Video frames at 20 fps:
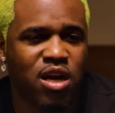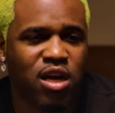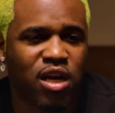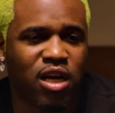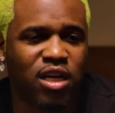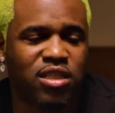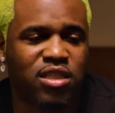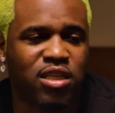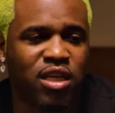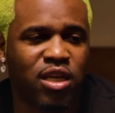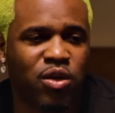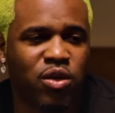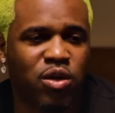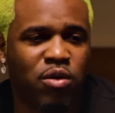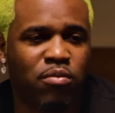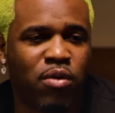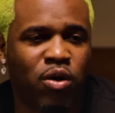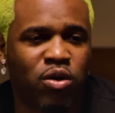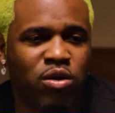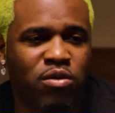continue
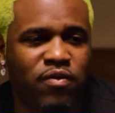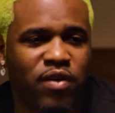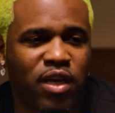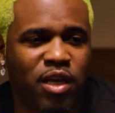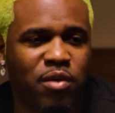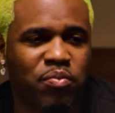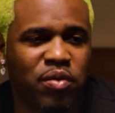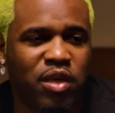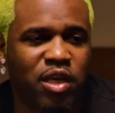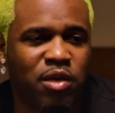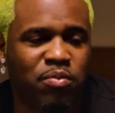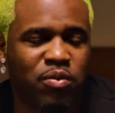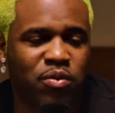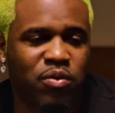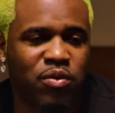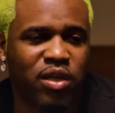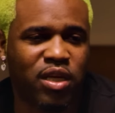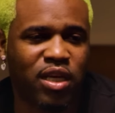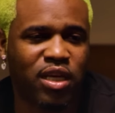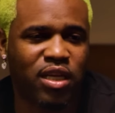to motivate
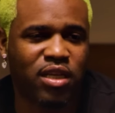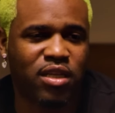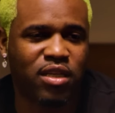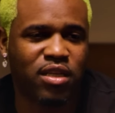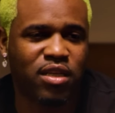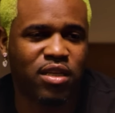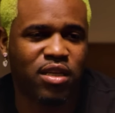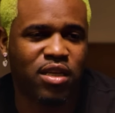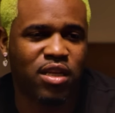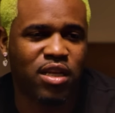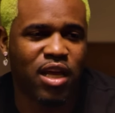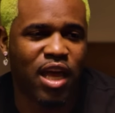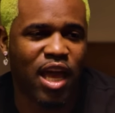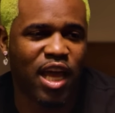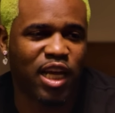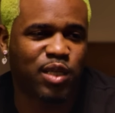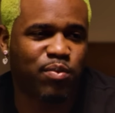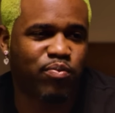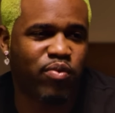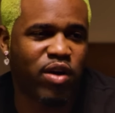people and
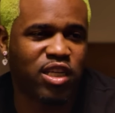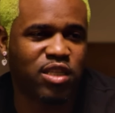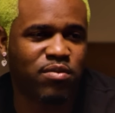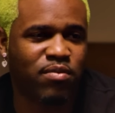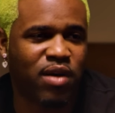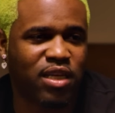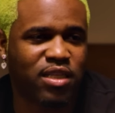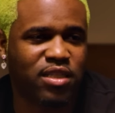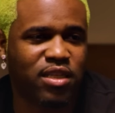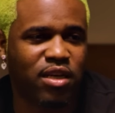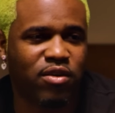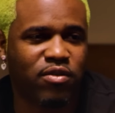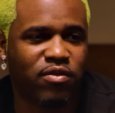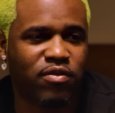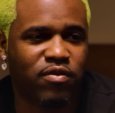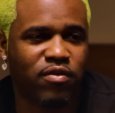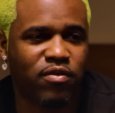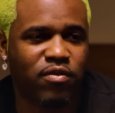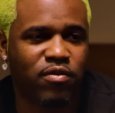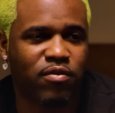express
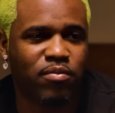myself.